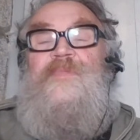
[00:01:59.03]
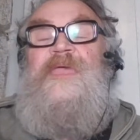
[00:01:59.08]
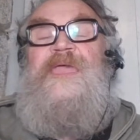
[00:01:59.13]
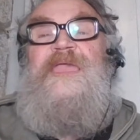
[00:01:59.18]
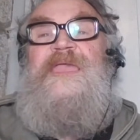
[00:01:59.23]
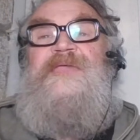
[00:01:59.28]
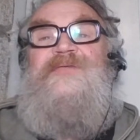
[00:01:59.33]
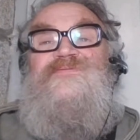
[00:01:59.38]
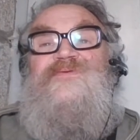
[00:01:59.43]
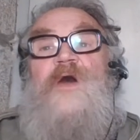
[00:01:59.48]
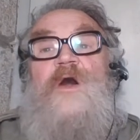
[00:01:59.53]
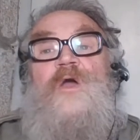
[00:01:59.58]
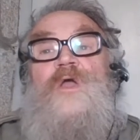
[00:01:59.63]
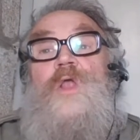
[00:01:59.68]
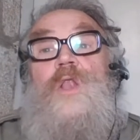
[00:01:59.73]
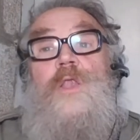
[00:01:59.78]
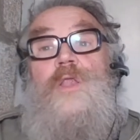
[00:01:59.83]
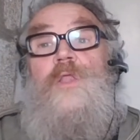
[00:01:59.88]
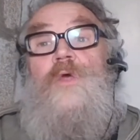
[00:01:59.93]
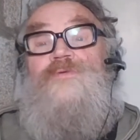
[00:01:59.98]
He's a
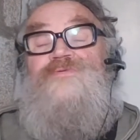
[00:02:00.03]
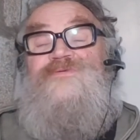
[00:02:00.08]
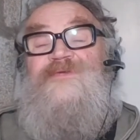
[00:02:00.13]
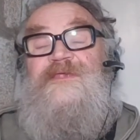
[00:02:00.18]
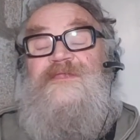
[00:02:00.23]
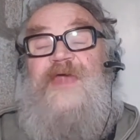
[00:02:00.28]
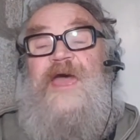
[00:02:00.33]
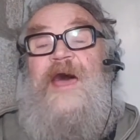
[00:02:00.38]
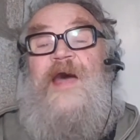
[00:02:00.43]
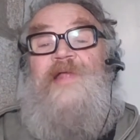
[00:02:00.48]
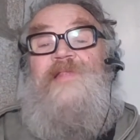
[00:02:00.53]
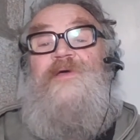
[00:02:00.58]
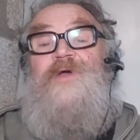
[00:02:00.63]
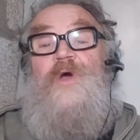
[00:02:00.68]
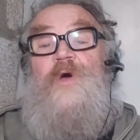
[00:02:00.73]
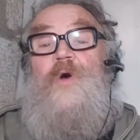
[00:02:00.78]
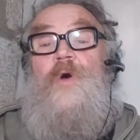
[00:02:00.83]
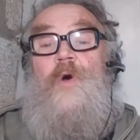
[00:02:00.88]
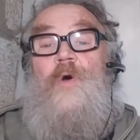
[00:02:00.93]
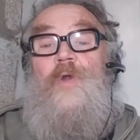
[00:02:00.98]
closet
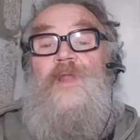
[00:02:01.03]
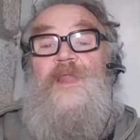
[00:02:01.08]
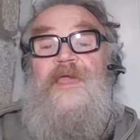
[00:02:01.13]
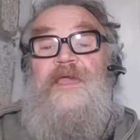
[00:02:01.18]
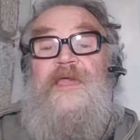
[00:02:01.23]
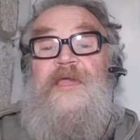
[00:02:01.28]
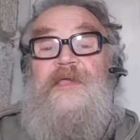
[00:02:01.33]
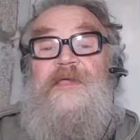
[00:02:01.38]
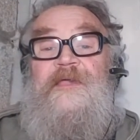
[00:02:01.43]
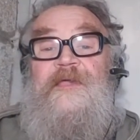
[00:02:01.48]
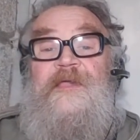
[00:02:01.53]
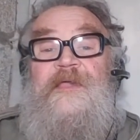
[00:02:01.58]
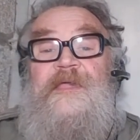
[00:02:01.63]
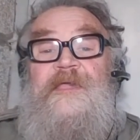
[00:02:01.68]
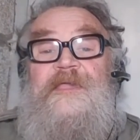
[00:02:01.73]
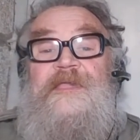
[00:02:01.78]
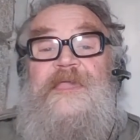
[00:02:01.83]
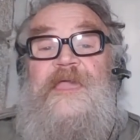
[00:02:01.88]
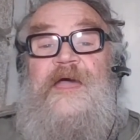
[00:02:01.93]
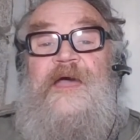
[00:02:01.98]
alcoholic,
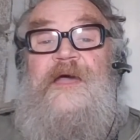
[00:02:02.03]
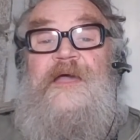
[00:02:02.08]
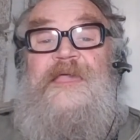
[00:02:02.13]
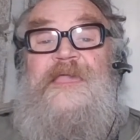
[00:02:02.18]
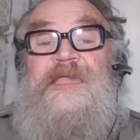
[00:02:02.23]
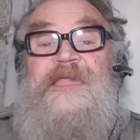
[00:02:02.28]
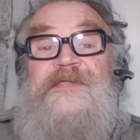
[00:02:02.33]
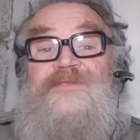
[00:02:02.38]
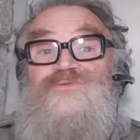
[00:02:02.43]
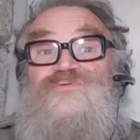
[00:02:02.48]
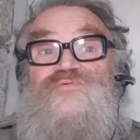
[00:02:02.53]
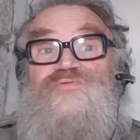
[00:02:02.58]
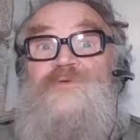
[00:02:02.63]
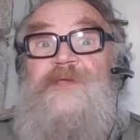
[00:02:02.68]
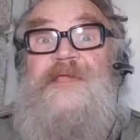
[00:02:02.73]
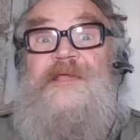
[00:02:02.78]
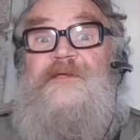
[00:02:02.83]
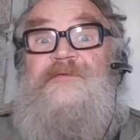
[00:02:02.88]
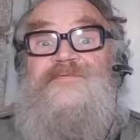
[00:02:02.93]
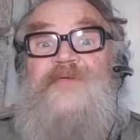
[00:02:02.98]
yeah? He
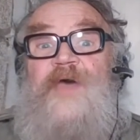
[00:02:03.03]
drinks